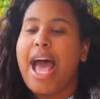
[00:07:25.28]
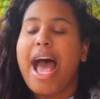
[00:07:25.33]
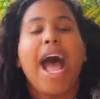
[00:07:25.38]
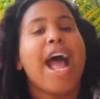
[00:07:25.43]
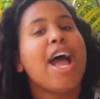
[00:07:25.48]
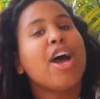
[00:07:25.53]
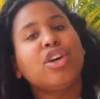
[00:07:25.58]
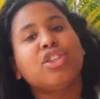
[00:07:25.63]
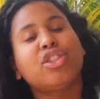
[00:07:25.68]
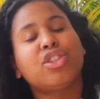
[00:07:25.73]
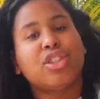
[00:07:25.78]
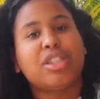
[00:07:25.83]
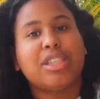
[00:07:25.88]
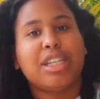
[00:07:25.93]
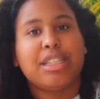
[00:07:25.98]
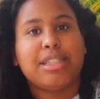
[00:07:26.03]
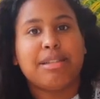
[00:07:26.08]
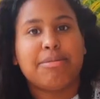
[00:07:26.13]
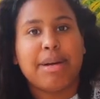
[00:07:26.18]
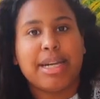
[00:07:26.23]
I also
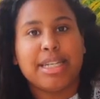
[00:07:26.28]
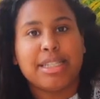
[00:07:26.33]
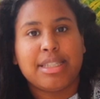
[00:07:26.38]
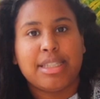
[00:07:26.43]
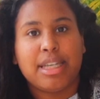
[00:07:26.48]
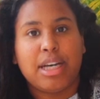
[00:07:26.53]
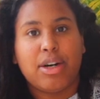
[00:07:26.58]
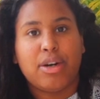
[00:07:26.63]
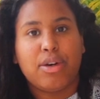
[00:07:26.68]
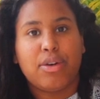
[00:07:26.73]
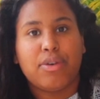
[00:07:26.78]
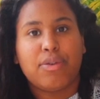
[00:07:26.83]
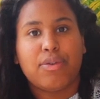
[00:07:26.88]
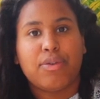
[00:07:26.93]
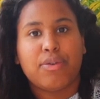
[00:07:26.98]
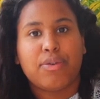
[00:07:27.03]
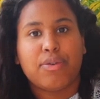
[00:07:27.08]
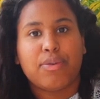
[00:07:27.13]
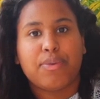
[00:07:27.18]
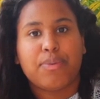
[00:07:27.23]
said to
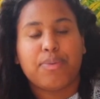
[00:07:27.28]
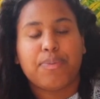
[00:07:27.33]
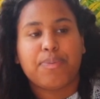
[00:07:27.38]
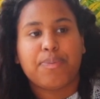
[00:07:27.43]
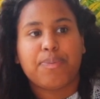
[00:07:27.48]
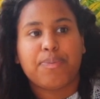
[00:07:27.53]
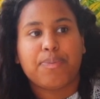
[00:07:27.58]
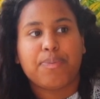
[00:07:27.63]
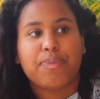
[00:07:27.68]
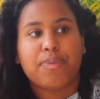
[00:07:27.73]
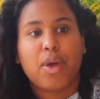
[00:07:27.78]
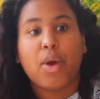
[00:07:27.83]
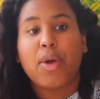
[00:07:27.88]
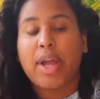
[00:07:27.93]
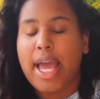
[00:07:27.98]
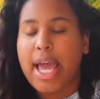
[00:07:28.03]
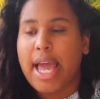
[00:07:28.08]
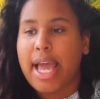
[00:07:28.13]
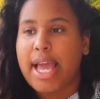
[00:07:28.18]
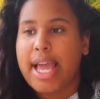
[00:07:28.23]
myself,
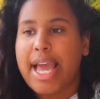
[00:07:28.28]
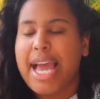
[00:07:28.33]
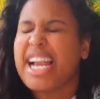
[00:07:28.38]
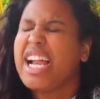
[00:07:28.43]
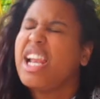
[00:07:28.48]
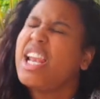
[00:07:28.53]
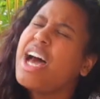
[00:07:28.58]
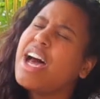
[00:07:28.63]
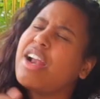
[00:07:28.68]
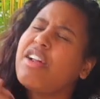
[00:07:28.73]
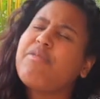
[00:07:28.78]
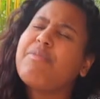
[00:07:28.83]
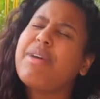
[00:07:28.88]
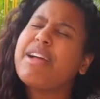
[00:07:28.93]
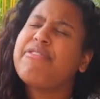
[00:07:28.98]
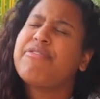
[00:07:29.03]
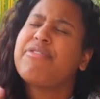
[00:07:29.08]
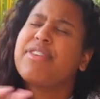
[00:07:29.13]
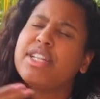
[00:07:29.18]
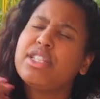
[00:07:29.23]
okay, and a lot of
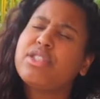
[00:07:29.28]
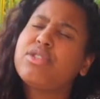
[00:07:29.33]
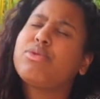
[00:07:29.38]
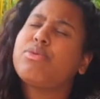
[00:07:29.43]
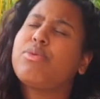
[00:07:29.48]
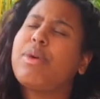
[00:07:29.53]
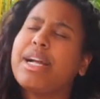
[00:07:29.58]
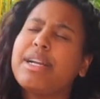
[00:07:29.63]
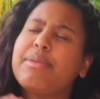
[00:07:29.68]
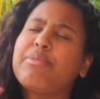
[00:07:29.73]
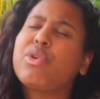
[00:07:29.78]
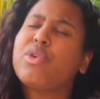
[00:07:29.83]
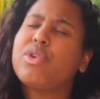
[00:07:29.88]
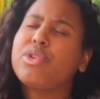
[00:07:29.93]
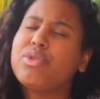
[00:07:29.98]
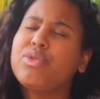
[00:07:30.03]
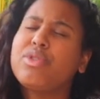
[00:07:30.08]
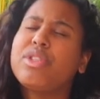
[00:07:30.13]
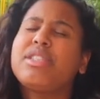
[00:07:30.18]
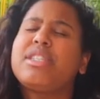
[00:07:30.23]
my friends who wind up
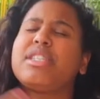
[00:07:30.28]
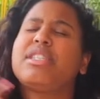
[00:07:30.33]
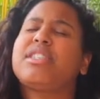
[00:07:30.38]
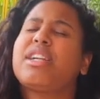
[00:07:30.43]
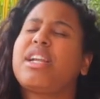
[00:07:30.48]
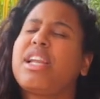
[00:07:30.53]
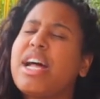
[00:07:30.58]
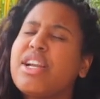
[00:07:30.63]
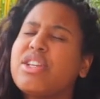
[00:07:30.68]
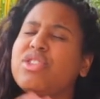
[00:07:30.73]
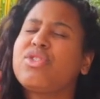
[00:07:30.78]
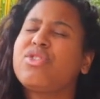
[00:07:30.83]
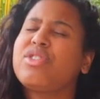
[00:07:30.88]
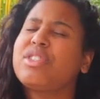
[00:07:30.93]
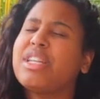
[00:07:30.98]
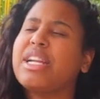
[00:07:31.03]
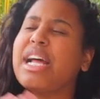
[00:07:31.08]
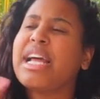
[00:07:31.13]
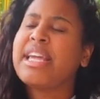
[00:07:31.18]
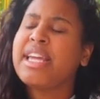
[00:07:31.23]
going through these things, and a lot of stories
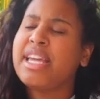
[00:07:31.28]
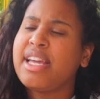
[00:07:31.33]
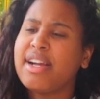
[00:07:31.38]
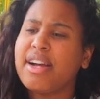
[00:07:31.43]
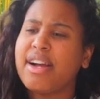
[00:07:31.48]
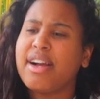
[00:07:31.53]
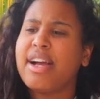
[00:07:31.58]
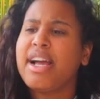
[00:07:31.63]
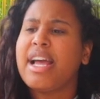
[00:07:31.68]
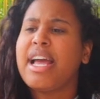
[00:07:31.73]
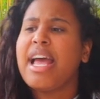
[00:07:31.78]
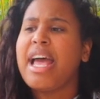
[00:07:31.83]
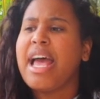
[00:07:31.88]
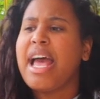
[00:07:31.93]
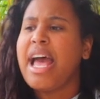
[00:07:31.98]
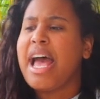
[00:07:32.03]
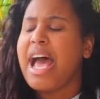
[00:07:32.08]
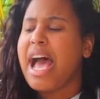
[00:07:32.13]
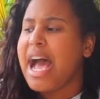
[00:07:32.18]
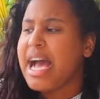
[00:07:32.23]
that I hear,
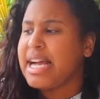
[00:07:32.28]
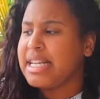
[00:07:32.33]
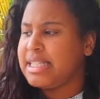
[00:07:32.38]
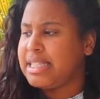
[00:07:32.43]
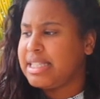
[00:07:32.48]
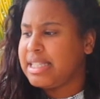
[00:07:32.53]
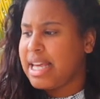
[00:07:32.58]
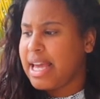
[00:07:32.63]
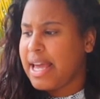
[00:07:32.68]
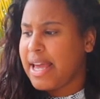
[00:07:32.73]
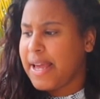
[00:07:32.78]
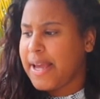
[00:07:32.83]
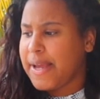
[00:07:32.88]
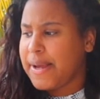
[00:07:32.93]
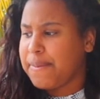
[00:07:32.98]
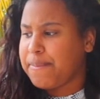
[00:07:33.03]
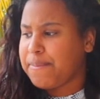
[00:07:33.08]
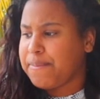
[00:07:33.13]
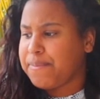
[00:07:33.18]
I say,